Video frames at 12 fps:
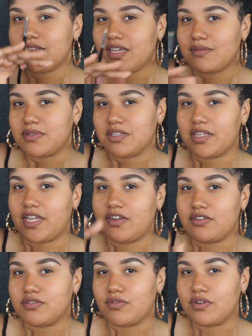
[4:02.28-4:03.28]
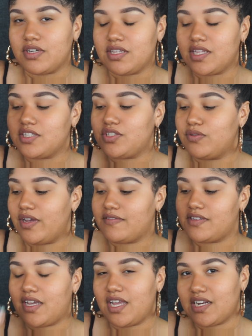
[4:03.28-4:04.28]
types of layers on it that you
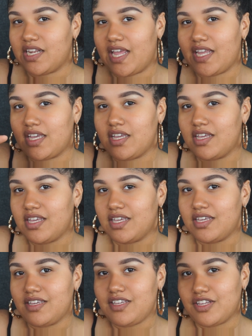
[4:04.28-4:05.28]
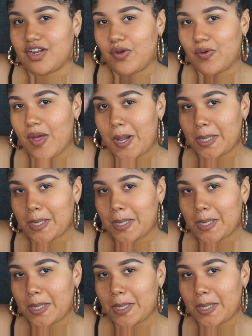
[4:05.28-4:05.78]
have to kind of like, you know.